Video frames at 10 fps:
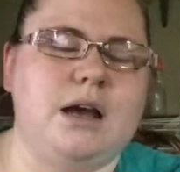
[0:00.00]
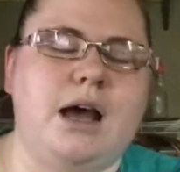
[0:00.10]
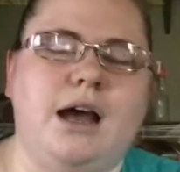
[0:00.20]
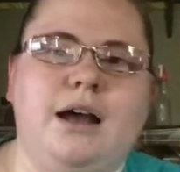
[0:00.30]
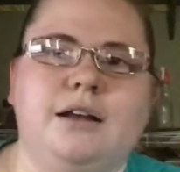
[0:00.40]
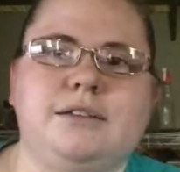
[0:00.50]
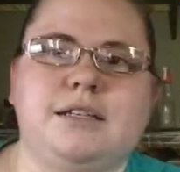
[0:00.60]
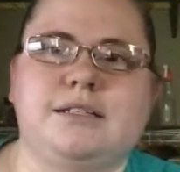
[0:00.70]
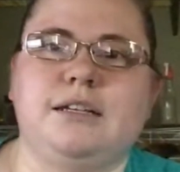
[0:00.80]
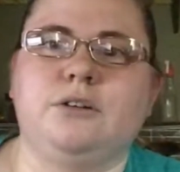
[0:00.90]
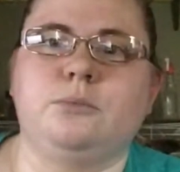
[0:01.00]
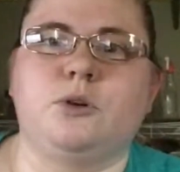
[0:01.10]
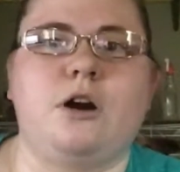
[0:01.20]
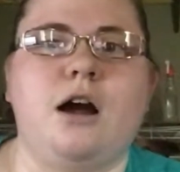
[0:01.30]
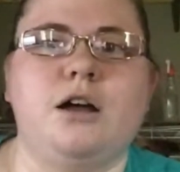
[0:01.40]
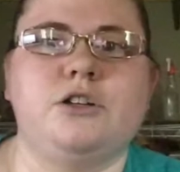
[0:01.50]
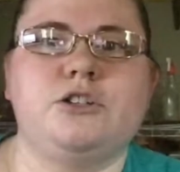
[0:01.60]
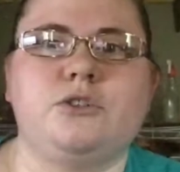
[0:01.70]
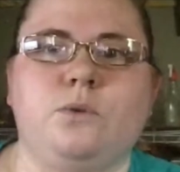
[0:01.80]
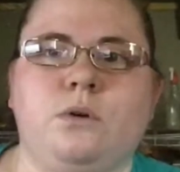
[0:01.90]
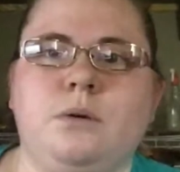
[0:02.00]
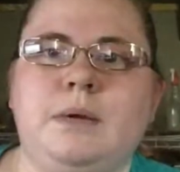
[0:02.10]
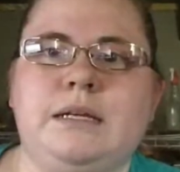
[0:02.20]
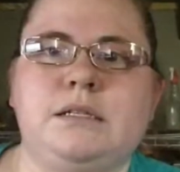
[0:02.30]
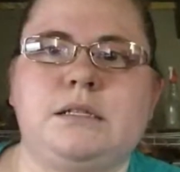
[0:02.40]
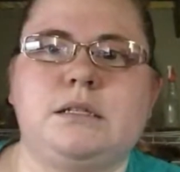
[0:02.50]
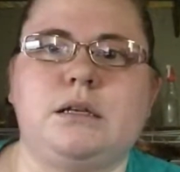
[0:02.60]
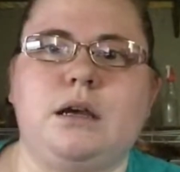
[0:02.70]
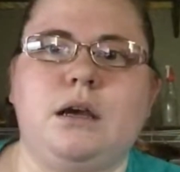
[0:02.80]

Tuxedo Mirage ornaments.